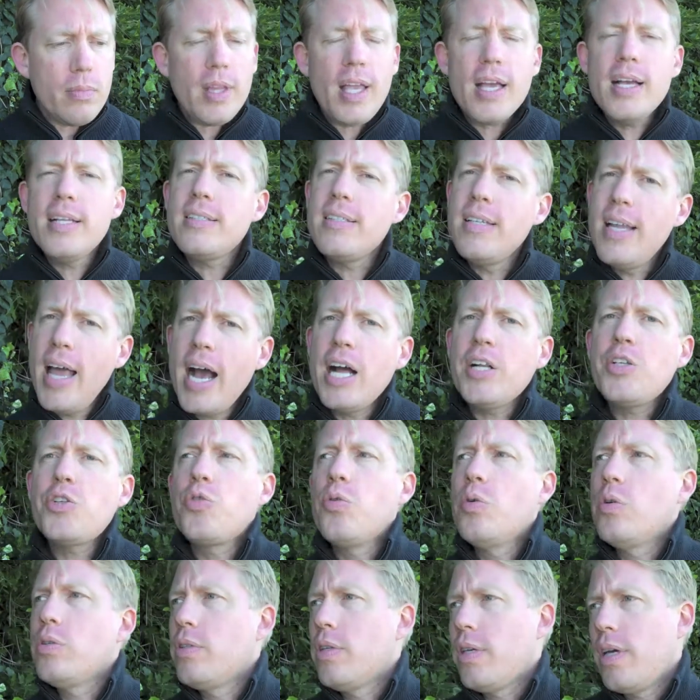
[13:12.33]
it's
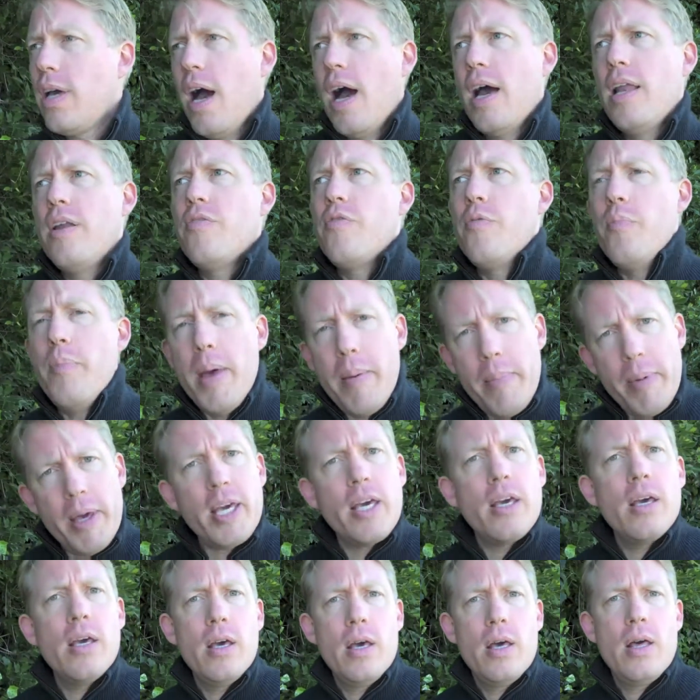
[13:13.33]
natural to kind of
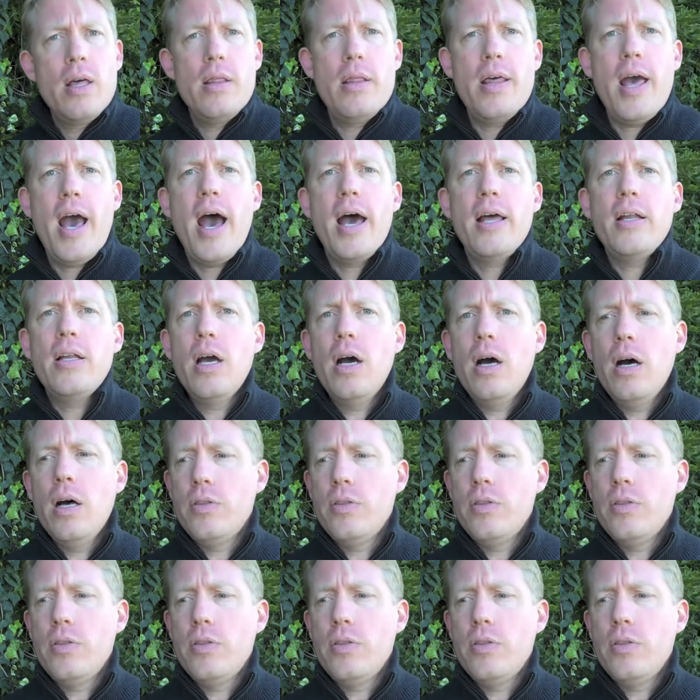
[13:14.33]
mimic that,